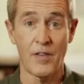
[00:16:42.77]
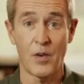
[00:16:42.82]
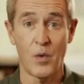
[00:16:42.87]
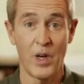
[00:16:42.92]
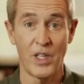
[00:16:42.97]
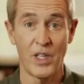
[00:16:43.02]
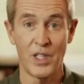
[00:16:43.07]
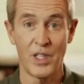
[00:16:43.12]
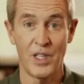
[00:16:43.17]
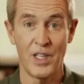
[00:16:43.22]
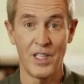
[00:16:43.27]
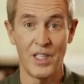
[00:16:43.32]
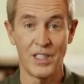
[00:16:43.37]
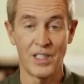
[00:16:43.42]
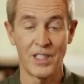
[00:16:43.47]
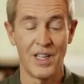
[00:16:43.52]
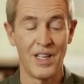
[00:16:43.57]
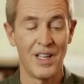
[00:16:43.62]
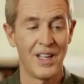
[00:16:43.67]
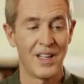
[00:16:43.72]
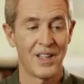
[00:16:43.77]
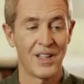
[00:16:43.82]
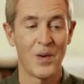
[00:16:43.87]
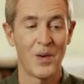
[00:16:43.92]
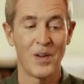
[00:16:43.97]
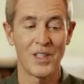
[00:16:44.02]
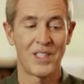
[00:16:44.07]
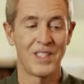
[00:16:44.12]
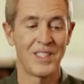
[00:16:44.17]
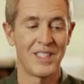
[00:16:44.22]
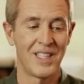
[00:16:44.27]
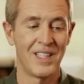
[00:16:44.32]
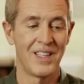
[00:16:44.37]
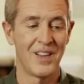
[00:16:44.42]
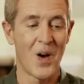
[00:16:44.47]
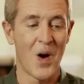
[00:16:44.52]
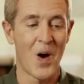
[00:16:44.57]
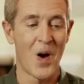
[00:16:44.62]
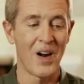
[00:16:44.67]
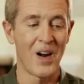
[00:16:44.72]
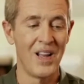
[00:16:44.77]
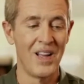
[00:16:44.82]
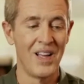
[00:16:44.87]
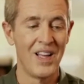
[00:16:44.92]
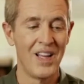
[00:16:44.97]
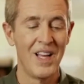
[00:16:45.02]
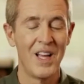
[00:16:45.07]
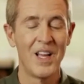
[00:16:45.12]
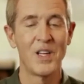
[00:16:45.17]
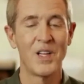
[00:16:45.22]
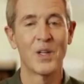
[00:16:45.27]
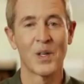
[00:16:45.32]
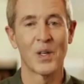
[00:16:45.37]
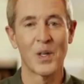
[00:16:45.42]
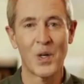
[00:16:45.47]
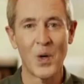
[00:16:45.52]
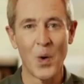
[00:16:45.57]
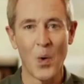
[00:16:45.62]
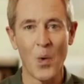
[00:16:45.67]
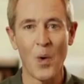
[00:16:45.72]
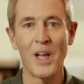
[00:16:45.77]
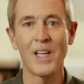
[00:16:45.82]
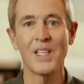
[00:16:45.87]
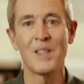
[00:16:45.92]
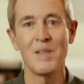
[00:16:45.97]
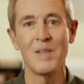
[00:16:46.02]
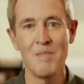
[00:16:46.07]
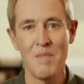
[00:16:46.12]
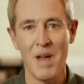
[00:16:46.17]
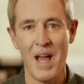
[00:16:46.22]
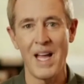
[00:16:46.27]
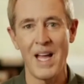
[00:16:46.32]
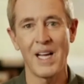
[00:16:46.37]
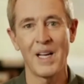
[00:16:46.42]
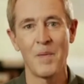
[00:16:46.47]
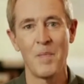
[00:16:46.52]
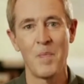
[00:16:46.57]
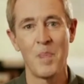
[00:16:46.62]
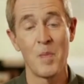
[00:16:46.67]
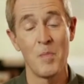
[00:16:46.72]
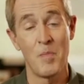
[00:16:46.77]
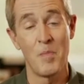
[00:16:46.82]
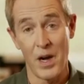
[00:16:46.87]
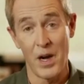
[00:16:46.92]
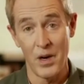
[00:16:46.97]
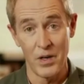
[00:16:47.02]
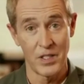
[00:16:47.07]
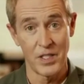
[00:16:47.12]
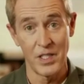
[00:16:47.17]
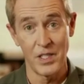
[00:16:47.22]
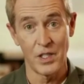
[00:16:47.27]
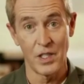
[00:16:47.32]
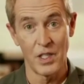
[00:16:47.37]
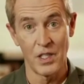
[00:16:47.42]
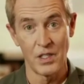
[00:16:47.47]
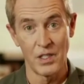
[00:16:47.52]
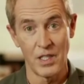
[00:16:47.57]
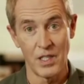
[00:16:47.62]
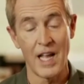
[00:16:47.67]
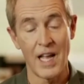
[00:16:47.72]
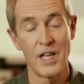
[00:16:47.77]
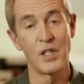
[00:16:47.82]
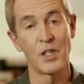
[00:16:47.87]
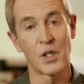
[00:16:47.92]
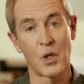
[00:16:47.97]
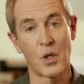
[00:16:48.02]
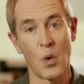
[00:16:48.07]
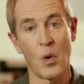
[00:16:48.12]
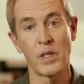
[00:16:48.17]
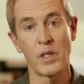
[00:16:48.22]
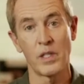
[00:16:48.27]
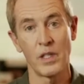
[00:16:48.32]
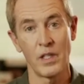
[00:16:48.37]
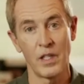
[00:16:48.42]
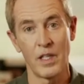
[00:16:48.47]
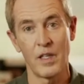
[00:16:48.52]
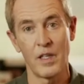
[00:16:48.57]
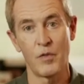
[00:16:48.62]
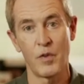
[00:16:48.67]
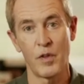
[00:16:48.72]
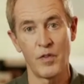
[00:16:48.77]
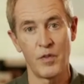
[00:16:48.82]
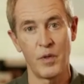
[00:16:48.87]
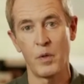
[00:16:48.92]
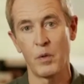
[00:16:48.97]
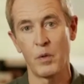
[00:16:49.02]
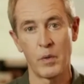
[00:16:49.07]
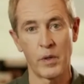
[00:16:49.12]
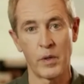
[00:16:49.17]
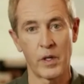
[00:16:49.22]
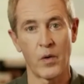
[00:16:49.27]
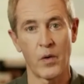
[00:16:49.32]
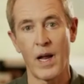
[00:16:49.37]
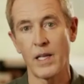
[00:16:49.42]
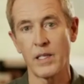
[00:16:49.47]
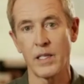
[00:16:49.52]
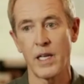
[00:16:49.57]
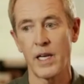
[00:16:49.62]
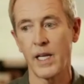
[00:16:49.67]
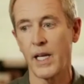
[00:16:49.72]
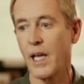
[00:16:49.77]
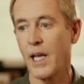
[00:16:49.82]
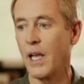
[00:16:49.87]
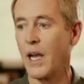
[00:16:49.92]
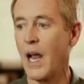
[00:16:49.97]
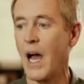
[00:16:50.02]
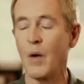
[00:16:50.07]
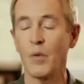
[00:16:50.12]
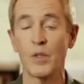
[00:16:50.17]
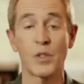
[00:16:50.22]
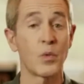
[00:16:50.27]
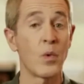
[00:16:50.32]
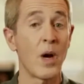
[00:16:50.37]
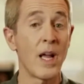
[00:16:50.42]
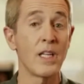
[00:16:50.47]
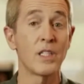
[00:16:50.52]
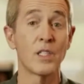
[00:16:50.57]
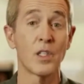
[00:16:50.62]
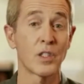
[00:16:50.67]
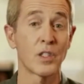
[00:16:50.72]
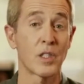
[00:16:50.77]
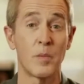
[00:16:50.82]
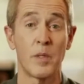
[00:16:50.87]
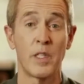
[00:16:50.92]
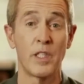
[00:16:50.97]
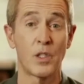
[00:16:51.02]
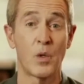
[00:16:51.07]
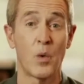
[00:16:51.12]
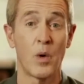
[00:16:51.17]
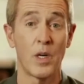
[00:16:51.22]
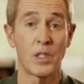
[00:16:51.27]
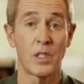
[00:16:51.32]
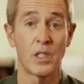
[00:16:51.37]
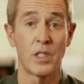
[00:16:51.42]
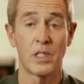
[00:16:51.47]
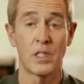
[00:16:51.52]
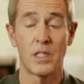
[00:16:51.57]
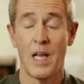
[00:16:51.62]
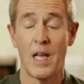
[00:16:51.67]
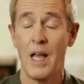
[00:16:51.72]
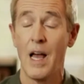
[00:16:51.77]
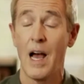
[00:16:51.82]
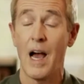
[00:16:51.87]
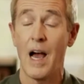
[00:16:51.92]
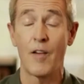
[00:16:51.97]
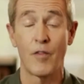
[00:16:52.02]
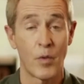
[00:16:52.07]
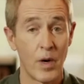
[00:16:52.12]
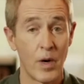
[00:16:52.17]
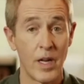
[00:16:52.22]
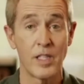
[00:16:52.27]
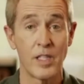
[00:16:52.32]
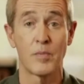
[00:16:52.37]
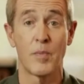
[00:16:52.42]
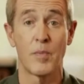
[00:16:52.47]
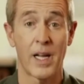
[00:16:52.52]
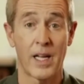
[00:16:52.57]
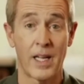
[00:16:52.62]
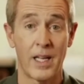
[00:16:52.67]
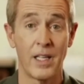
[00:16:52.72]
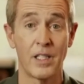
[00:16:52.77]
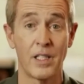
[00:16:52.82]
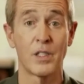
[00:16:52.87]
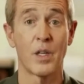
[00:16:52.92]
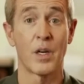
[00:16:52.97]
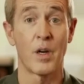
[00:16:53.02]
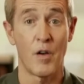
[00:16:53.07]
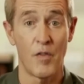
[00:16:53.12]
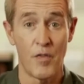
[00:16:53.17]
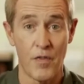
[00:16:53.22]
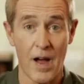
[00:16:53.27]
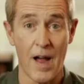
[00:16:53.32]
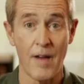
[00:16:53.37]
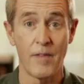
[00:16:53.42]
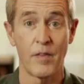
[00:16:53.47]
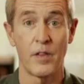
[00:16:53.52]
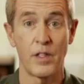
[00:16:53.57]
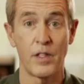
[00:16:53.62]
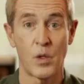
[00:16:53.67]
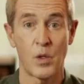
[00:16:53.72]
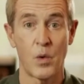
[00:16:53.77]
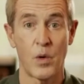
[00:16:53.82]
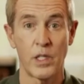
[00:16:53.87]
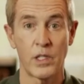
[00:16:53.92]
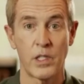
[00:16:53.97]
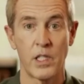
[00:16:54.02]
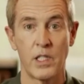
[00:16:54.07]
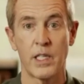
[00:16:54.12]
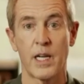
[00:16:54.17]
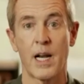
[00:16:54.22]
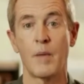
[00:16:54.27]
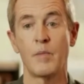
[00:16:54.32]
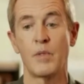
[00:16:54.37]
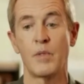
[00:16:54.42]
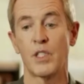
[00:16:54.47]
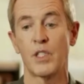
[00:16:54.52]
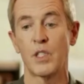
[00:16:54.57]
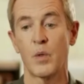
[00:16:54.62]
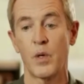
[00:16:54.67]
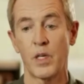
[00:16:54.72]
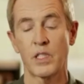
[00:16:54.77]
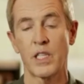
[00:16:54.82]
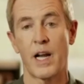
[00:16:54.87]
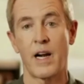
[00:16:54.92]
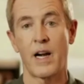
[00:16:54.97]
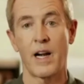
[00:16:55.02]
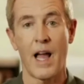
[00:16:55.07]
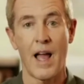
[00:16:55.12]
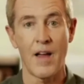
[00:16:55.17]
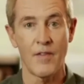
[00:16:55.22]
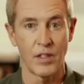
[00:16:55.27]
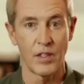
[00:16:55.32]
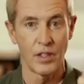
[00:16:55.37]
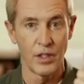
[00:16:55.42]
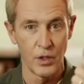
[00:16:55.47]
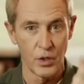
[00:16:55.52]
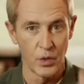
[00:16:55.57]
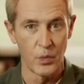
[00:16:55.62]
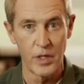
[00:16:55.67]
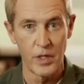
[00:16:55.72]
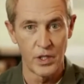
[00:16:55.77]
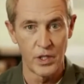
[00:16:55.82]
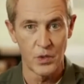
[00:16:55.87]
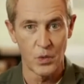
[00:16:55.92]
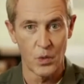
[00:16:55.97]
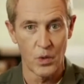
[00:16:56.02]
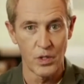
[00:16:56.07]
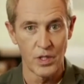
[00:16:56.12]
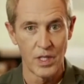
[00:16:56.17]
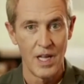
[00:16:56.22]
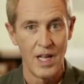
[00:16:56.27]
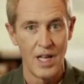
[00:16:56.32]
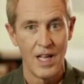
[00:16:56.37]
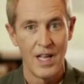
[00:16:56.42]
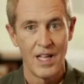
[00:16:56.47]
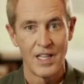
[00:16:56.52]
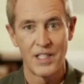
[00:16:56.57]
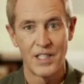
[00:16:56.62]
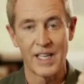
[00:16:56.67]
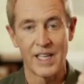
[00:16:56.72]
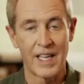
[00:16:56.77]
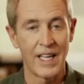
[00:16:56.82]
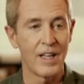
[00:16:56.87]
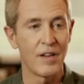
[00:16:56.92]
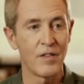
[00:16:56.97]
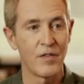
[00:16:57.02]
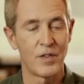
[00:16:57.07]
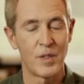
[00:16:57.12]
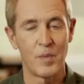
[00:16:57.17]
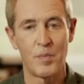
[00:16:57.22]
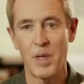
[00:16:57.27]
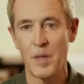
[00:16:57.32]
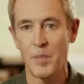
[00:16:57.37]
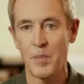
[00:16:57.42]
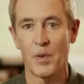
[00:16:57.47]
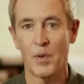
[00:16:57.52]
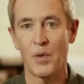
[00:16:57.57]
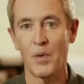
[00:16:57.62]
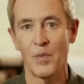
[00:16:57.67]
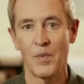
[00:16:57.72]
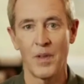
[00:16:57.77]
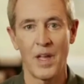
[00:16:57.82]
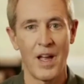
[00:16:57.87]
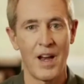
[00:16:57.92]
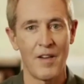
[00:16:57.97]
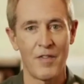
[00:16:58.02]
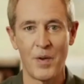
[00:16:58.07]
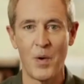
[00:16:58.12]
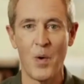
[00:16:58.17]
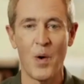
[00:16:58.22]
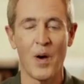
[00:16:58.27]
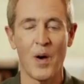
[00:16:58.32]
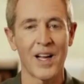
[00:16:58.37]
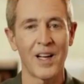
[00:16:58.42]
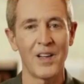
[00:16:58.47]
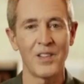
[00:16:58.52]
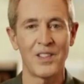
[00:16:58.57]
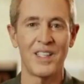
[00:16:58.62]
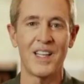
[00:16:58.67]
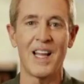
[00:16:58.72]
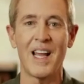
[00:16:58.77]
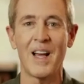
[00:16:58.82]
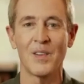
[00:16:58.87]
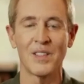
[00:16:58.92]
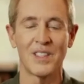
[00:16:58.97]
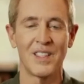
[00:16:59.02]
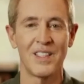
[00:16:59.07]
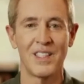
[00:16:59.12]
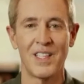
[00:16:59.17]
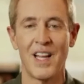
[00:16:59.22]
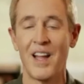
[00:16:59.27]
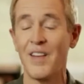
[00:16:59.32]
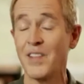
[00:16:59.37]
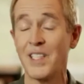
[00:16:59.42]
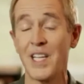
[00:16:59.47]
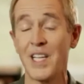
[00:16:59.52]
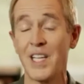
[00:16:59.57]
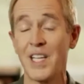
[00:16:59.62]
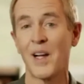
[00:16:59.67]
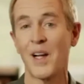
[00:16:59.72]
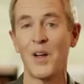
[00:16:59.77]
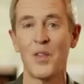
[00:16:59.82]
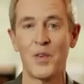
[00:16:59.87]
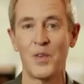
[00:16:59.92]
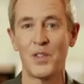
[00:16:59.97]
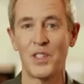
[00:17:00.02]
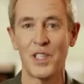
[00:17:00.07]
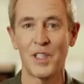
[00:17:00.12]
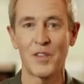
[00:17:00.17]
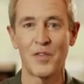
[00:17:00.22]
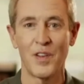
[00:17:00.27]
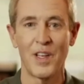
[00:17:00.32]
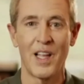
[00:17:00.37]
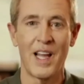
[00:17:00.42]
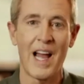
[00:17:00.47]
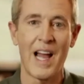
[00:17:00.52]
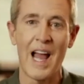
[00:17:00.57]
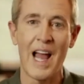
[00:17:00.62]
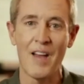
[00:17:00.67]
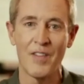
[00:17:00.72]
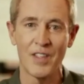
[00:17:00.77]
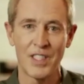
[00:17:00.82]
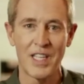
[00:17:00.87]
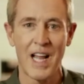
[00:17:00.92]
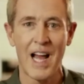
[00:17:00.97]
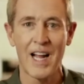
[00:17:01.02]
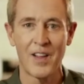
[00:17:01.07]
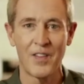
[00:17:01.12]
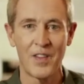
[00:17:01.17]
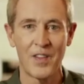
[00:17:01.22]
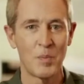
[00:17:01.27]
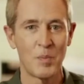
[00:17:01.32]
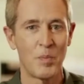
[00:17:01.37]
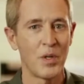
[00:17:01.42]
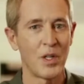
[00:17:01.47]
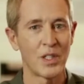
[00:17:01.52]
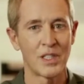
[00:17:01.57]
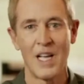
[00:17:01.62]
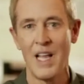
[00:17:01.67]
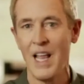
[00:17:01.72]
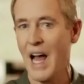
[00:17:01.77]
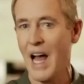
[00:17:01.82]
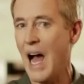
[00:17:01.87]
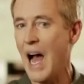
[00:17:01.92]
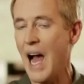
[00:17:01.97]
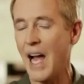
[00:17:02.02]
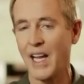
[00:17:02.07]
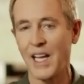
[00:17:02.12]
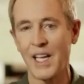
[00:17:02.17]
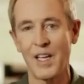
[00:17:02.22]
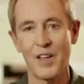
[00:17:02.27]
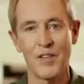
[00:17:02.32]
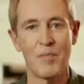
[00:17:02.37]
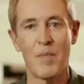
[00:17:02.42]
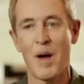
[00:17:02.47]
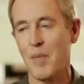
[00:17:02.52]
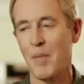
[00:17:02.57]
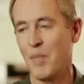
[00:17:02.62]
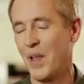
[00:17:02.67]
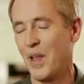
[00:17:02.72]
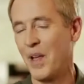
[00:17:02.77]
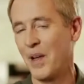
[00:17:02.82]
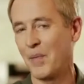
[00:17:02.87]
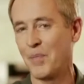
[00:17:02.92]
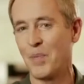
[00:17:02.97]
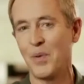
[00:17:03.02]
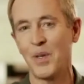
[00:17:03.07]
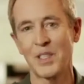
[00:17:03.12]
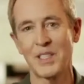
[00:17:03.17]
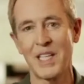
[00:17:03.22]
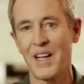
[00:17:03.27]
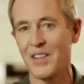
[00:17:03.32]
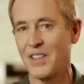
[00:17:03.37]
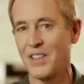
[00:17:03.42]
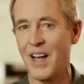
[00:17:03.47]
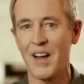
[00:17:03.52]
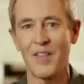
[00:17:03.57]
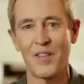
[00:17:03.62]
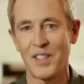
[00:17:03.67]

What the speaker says: questions are, you're going to make better decisions and you're going to live with fewer regrets. And again, I was raised on some of these questions. I've raised my kids on all 5 of these questions. And I'm just so excited I have a little resource to give to people everywhere I go. Today, I was that every time I go through Chick-fil-A, I have a stack of these books. I give my books out to every